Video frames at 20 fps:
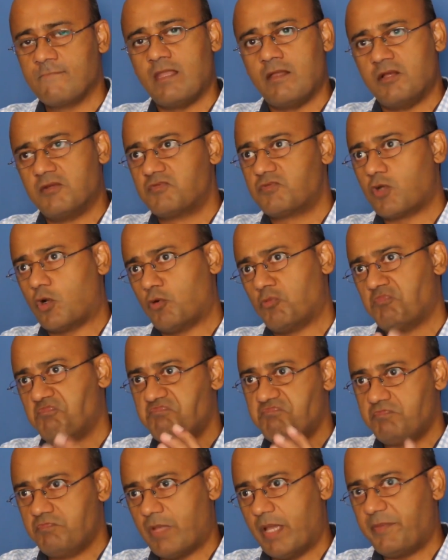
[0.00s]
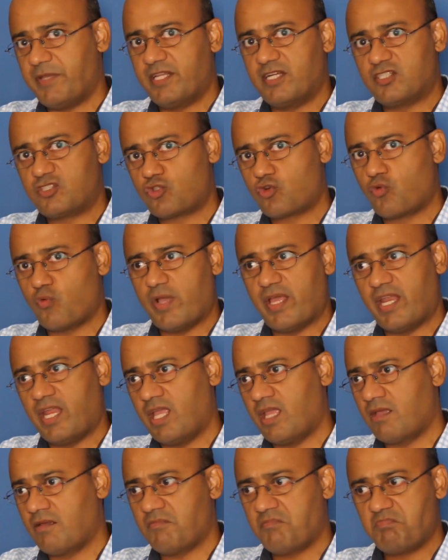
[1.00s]
So maybe in a
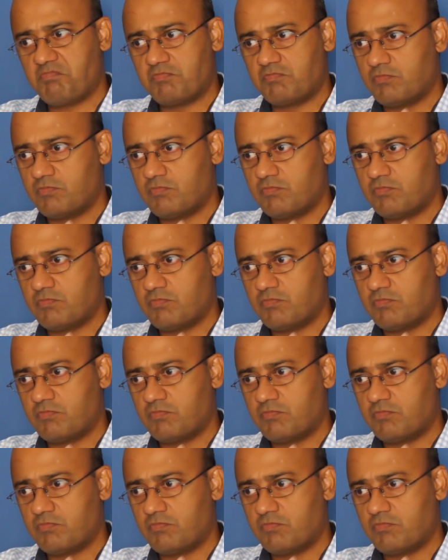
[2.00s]
training